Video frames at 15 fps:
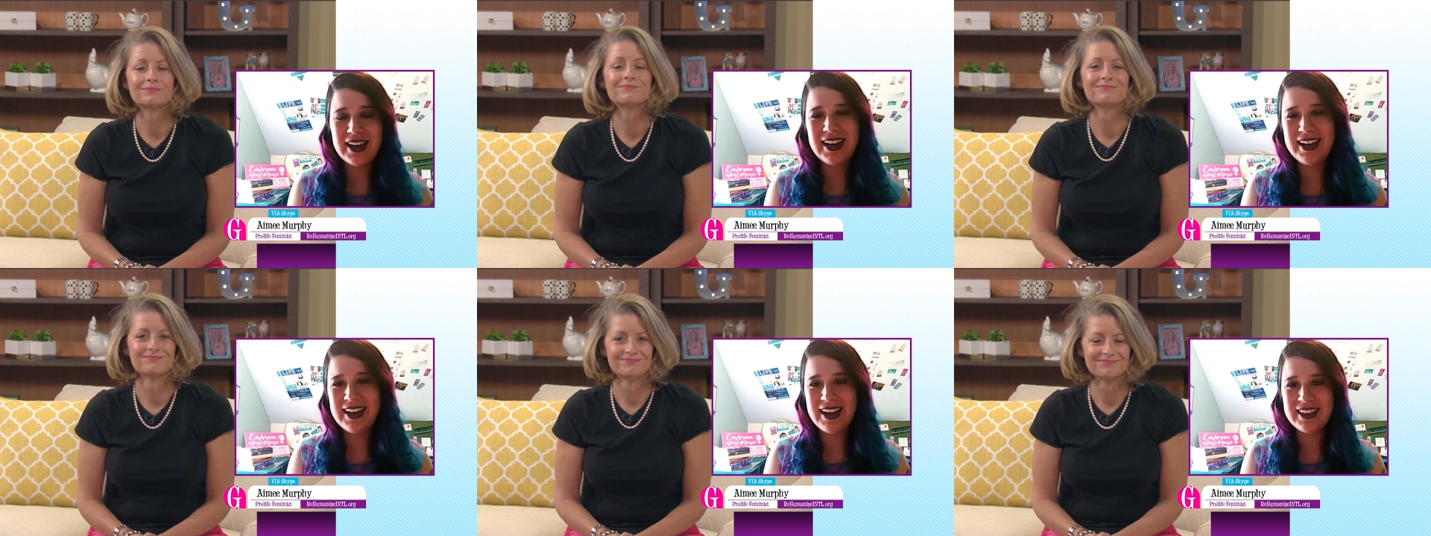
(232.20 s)

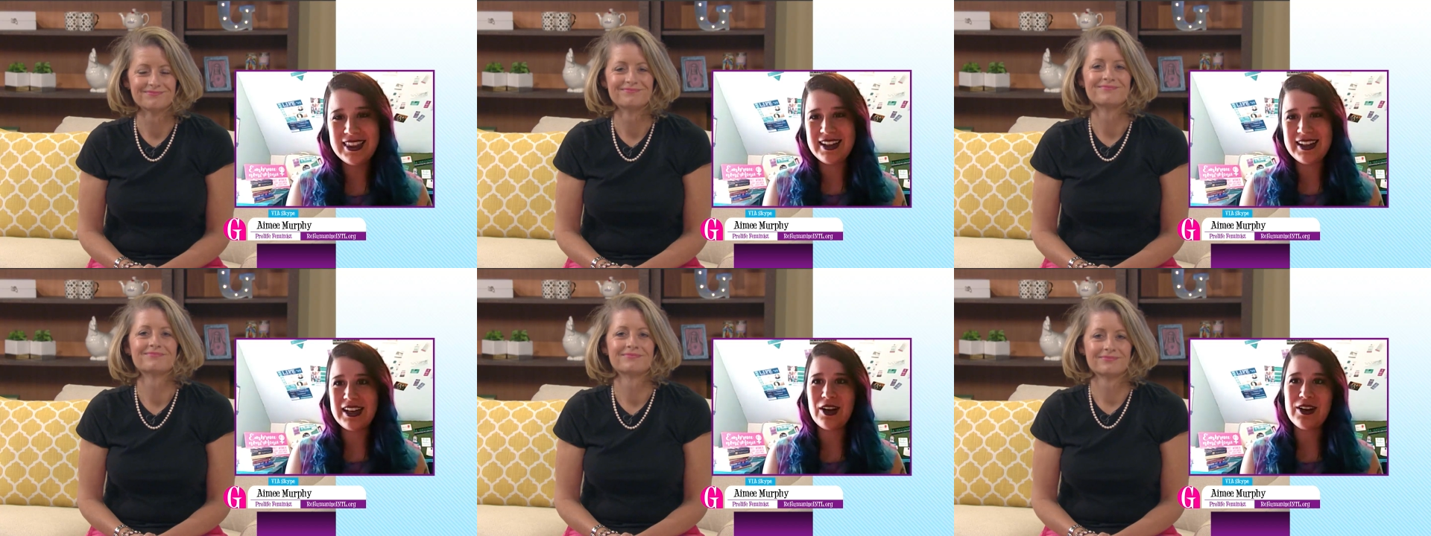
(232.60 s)
Speaker 1: I
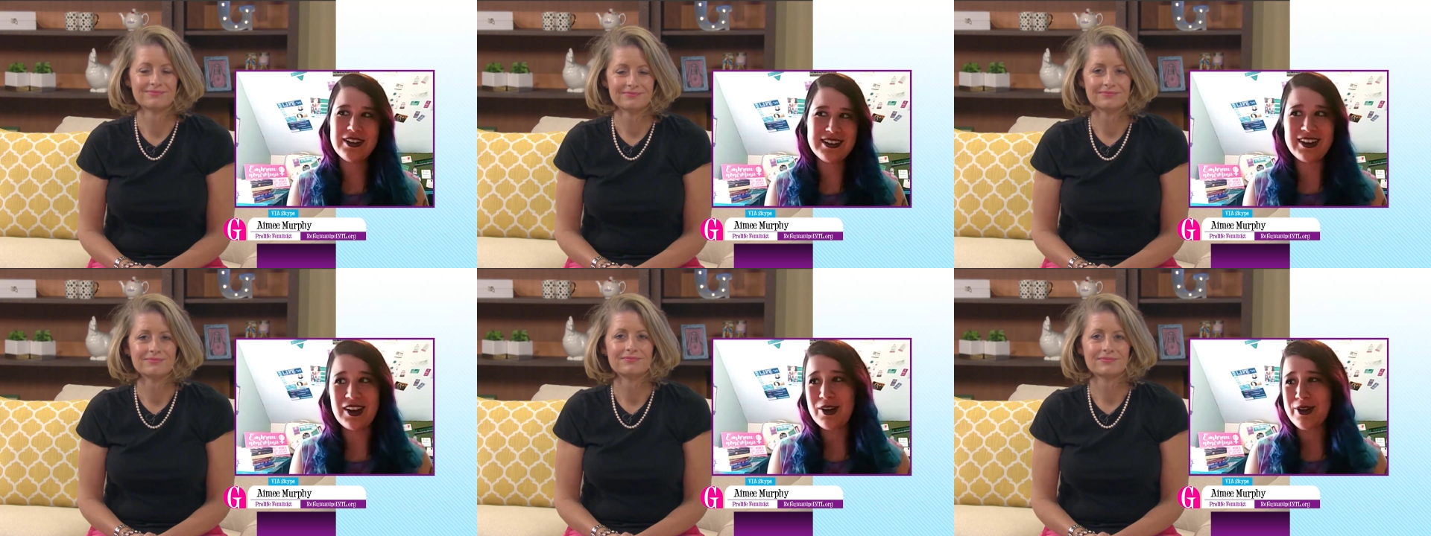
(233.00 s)
think
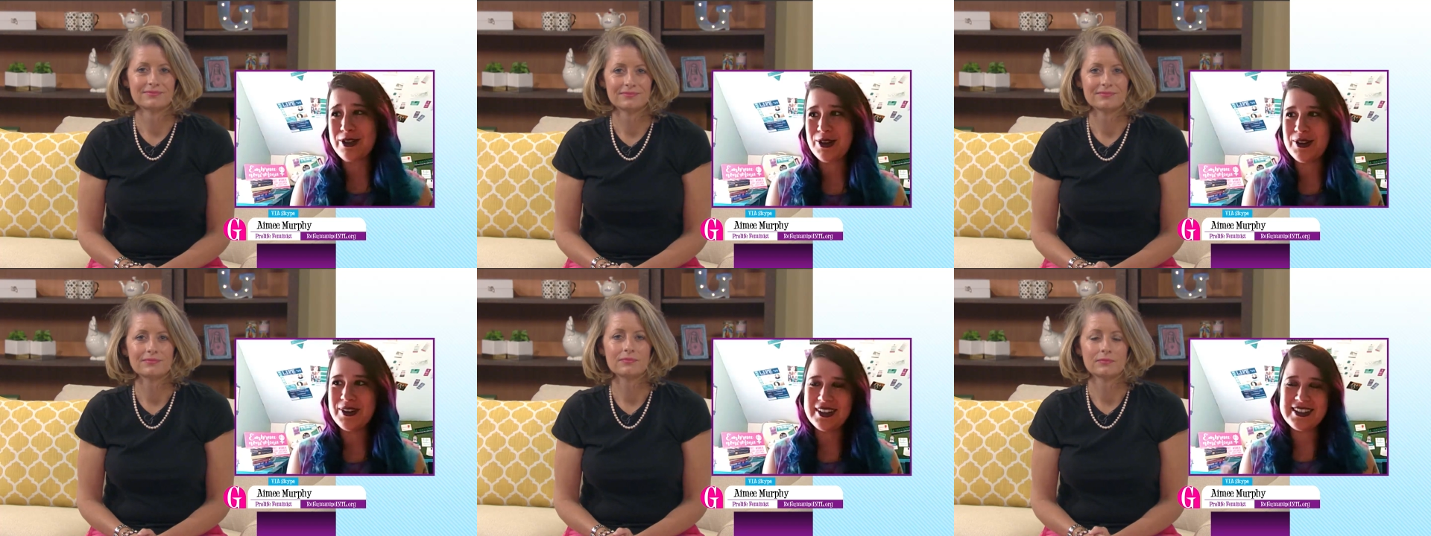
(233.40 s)

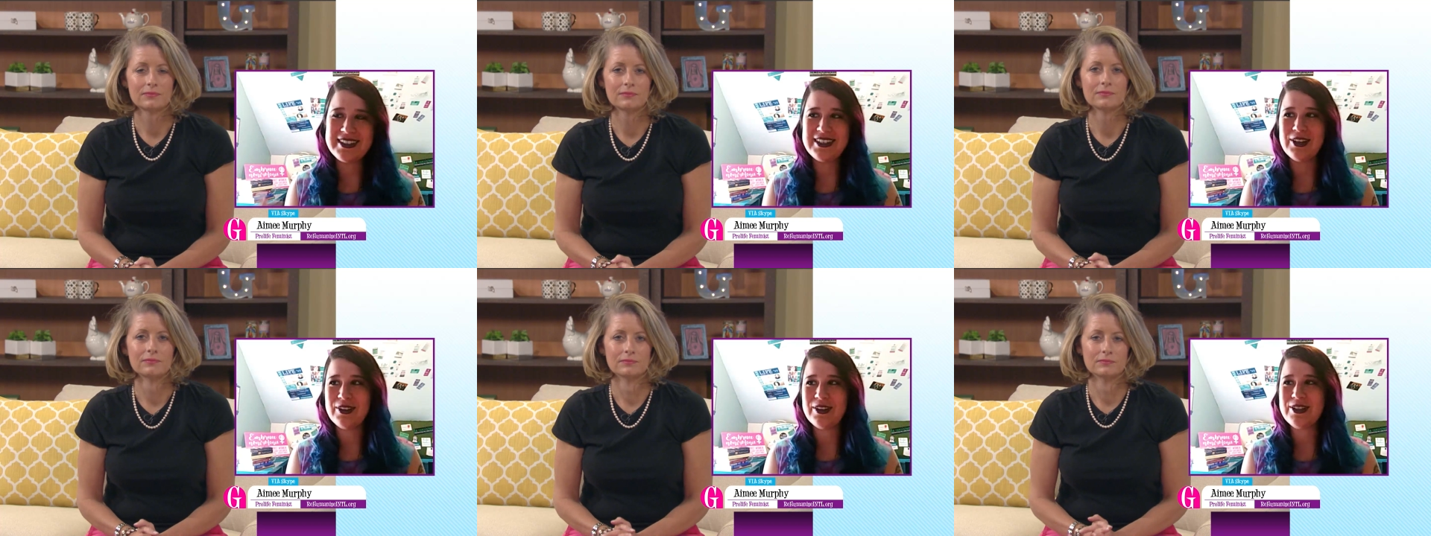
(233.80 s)
also that's,
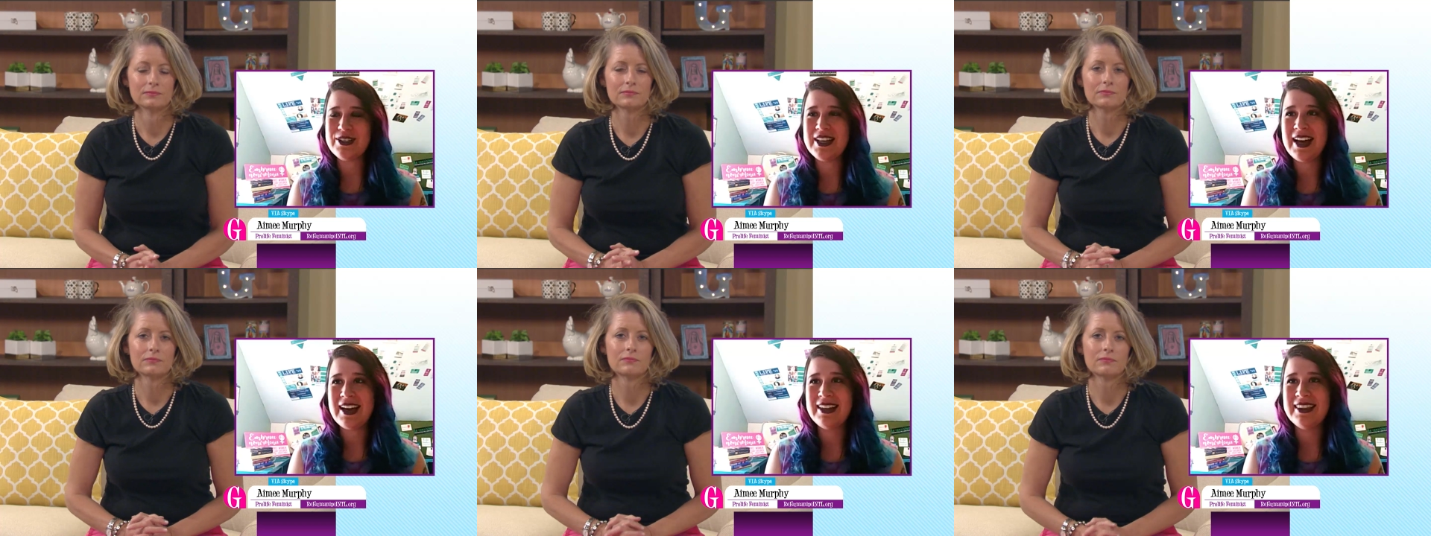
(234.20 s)
you know,
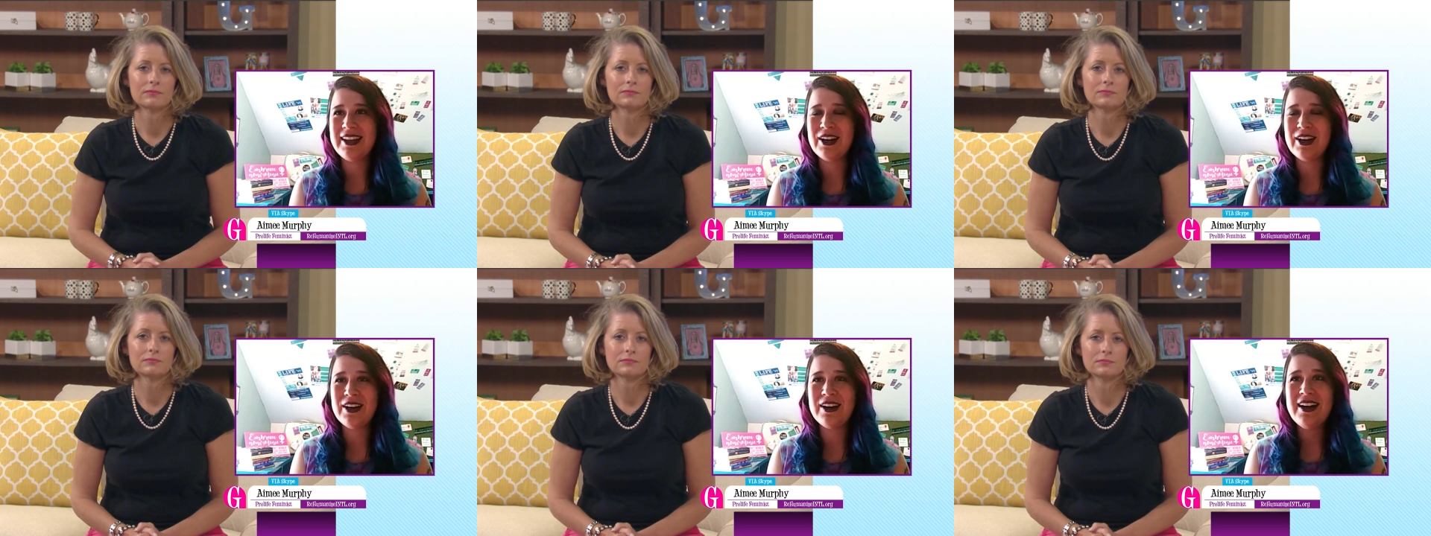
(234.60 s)
there's that in
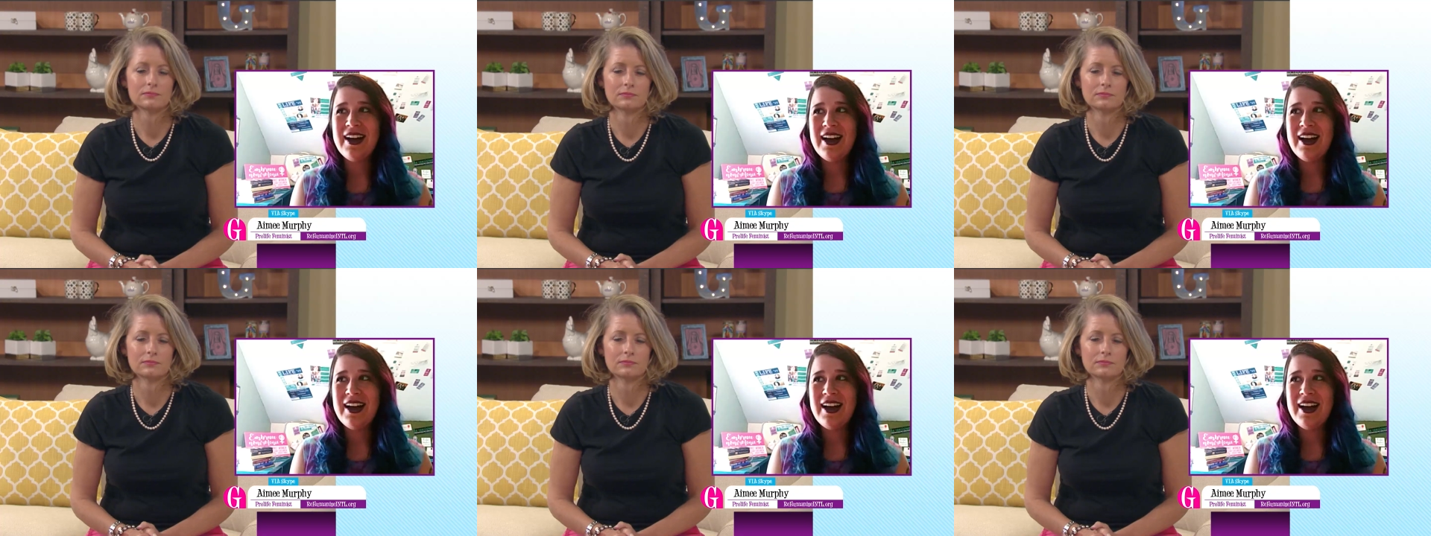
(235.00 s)
there.